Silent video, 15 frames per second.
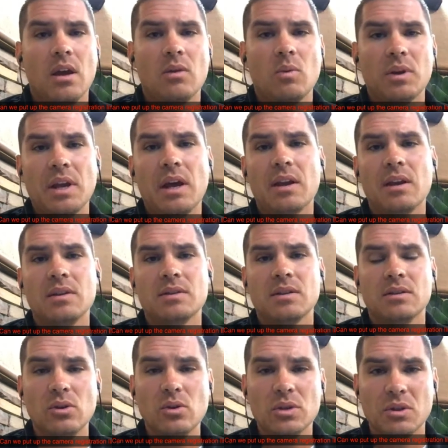And what that
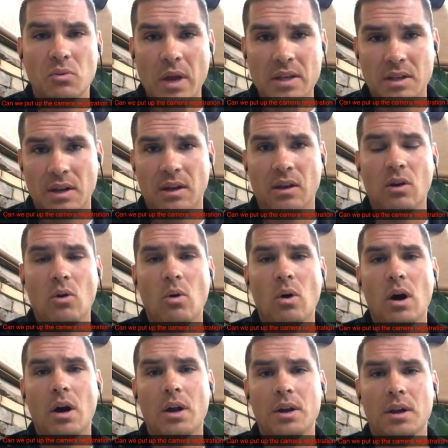is you as a resident can
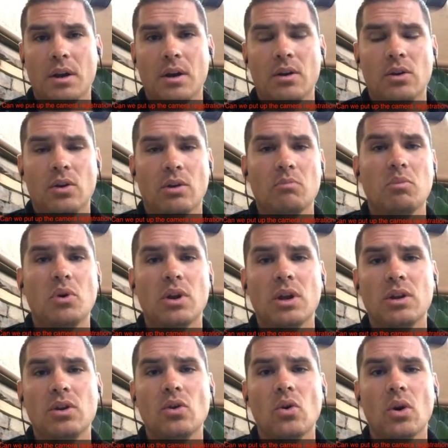go on here, you can
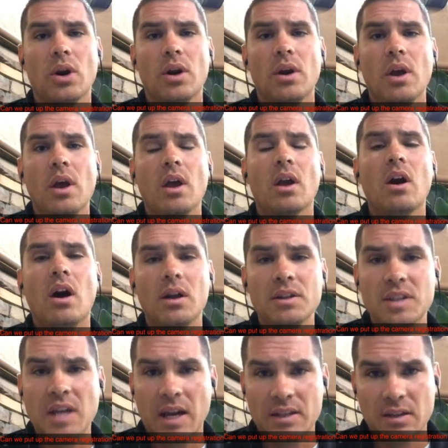put in your
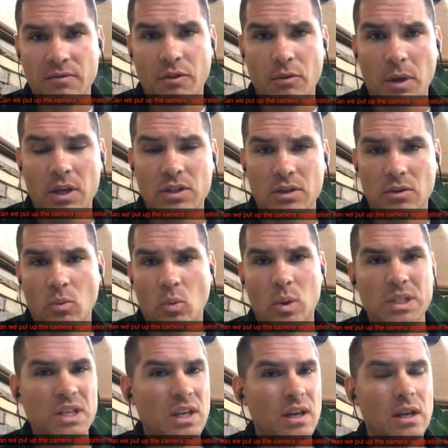contact information.
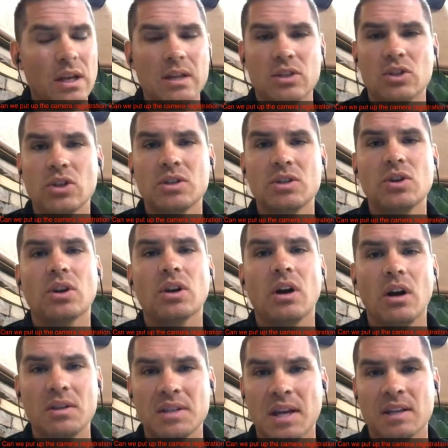Once again, it's just your
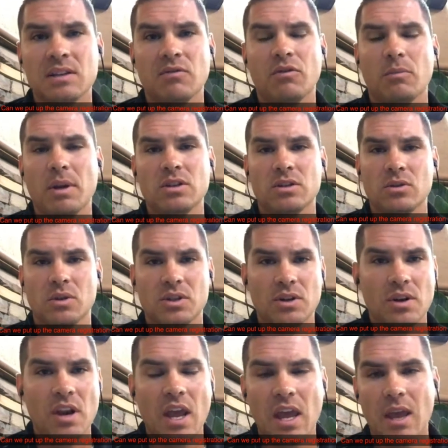contact information. So
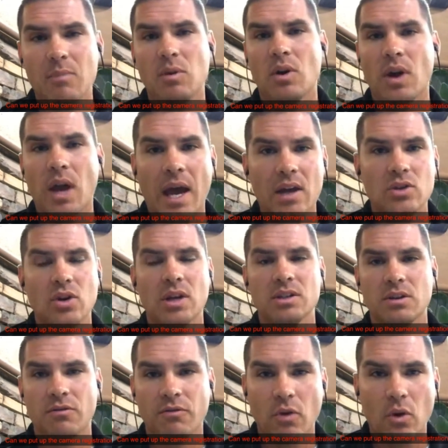it's your name, your
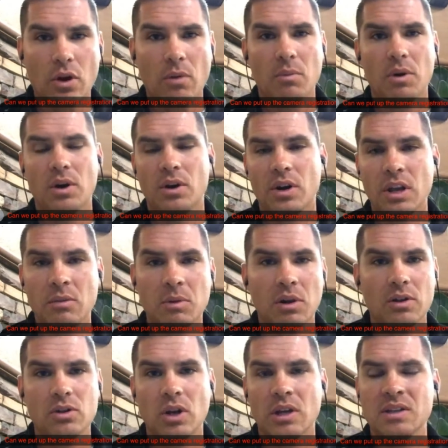address, your phone number, your
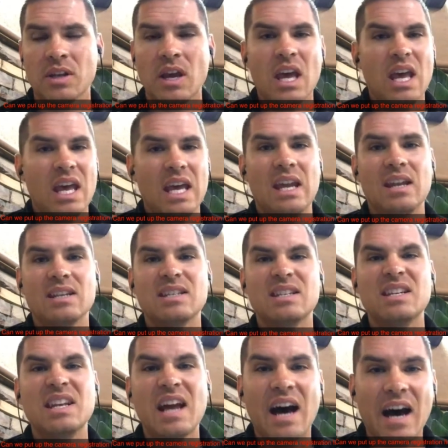email address. It
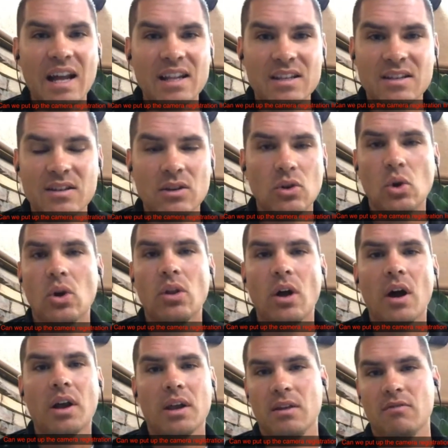is not your
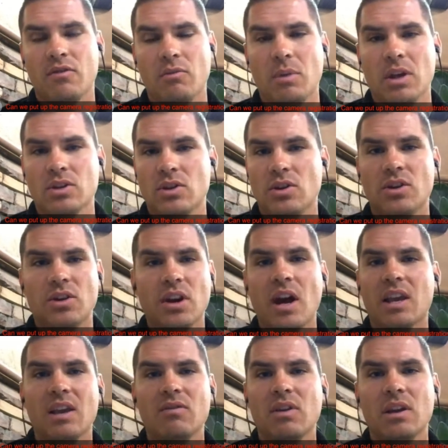login information. You're
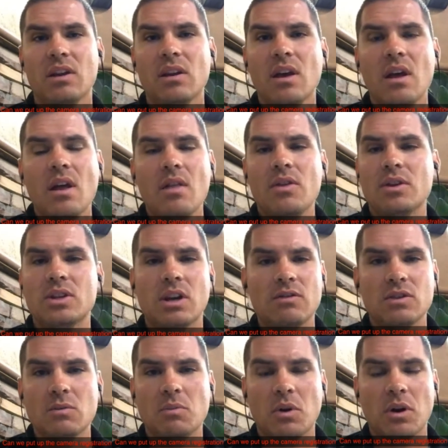not giving the
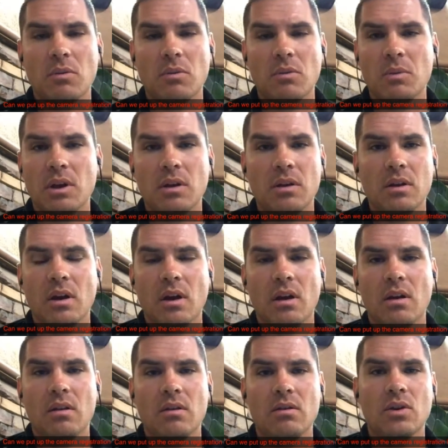Sheriff's Department
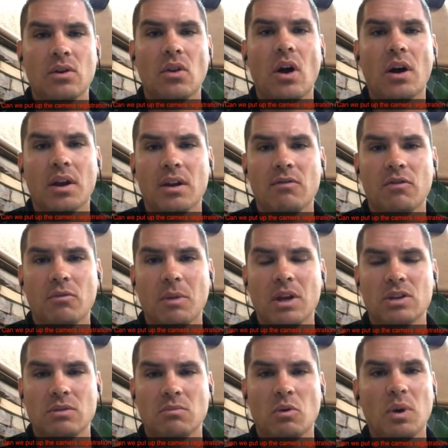your login
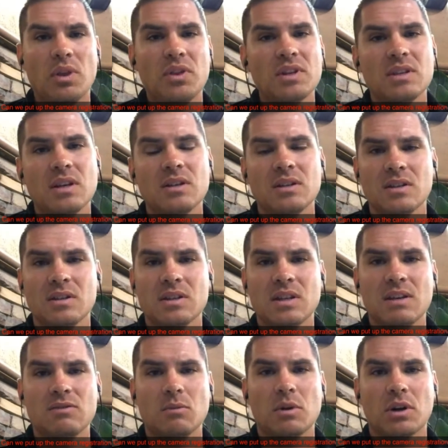information. But what this is this
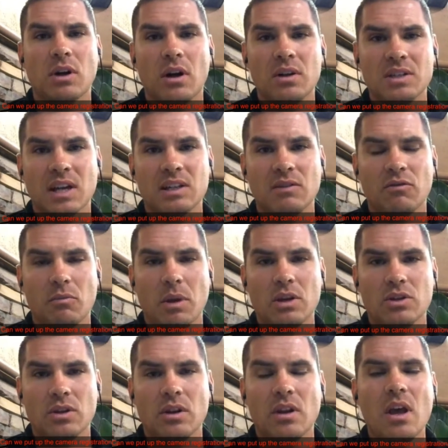gives them their contact
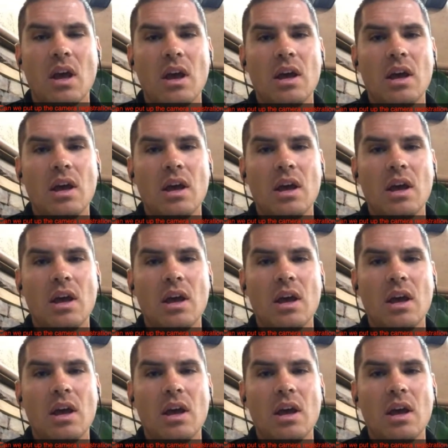information.